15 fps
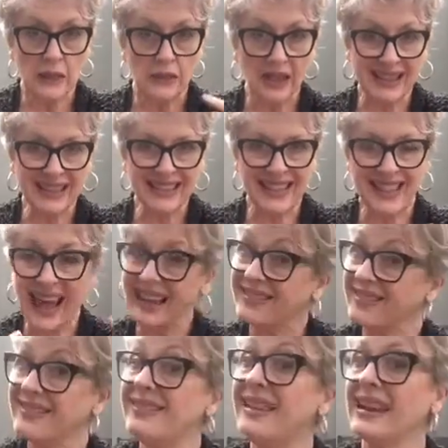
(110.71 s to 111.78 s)
That is that
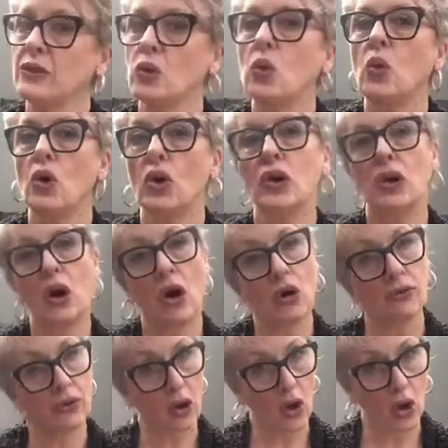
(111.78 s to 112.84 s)
network
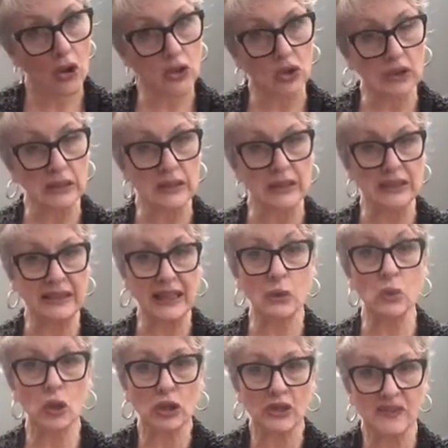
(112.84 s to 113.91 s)
of collagen and
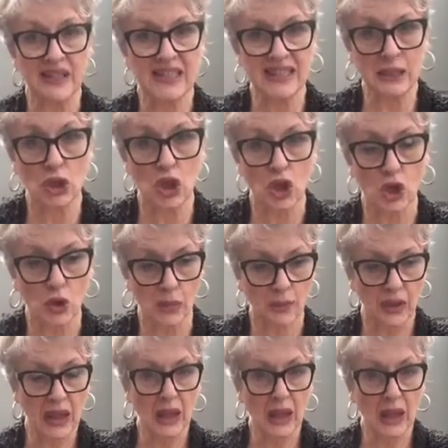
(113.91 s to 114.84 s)
network of sinew